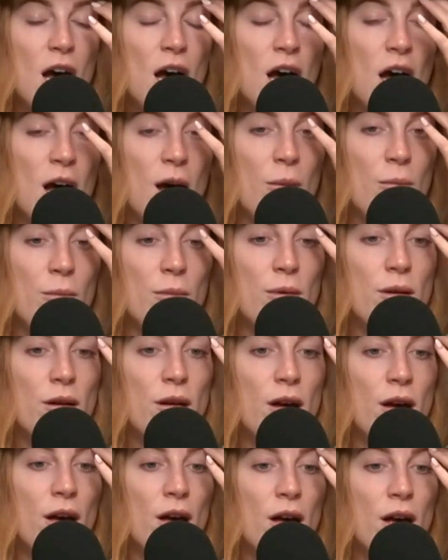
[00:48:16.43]
um
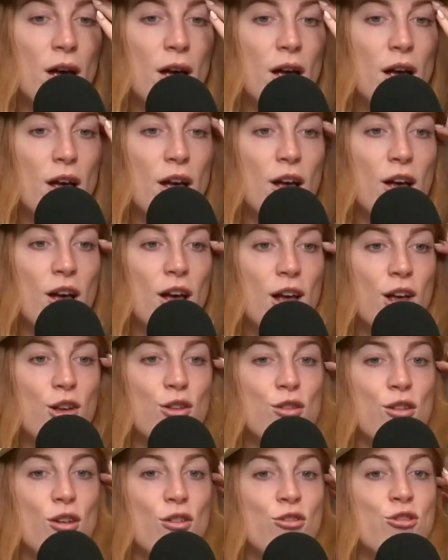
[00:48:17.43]

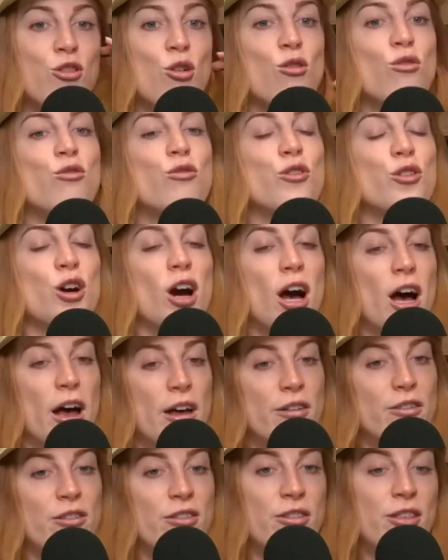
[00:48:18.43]
so for
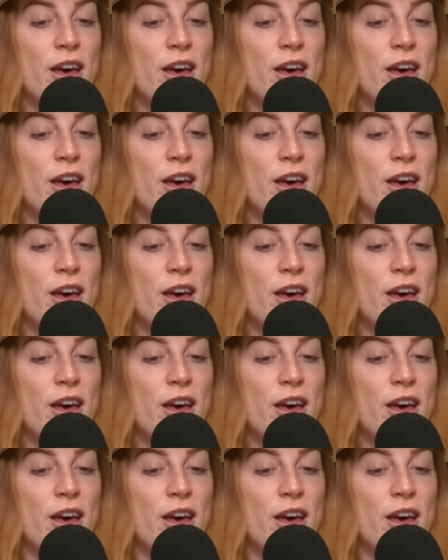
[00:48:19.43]
us,